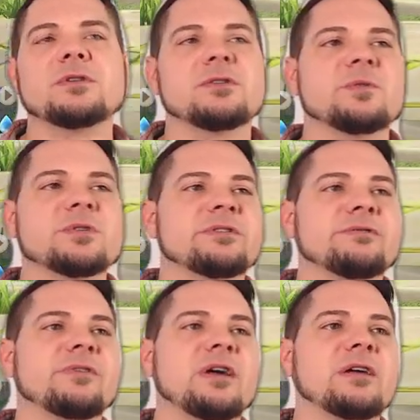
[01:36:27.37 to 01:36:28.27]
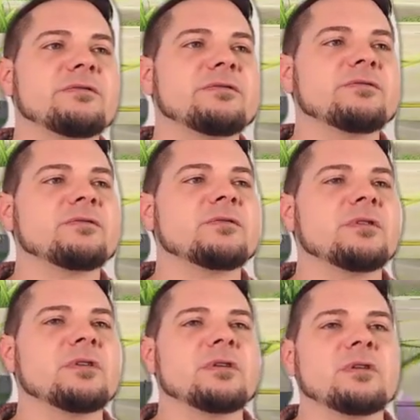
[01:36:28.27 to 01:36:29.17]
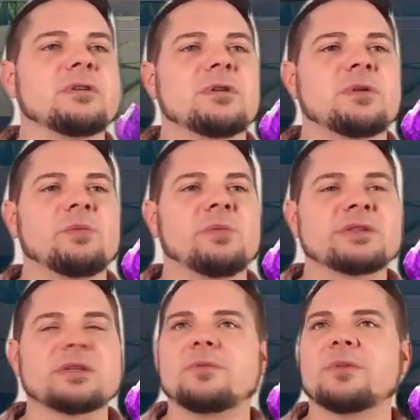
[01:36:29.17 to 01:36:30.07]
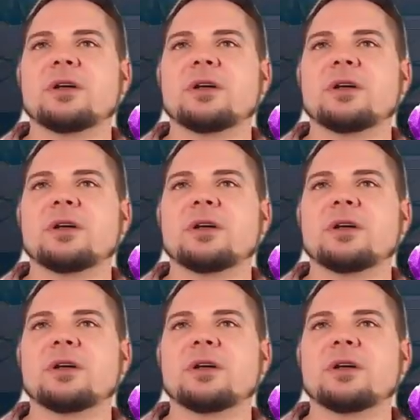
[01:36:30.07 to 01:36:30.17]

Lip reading: almost to 5 means that I'm not